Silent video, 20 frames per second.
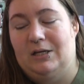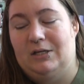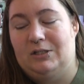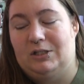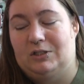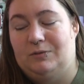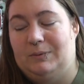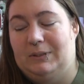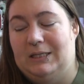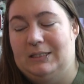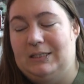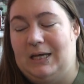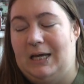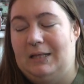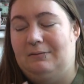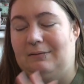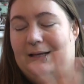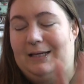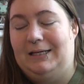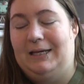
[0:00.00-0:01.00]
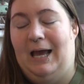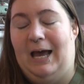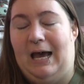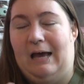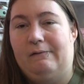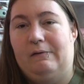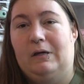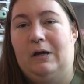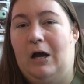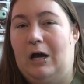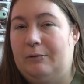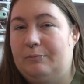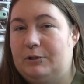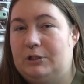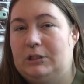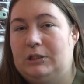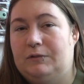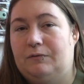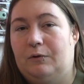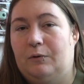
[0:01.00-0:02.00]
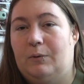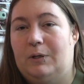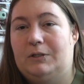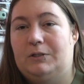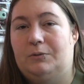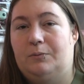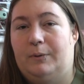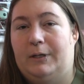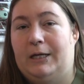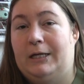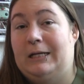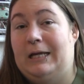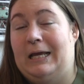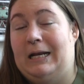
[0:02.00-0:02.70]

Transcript: just because I like having options for what to read,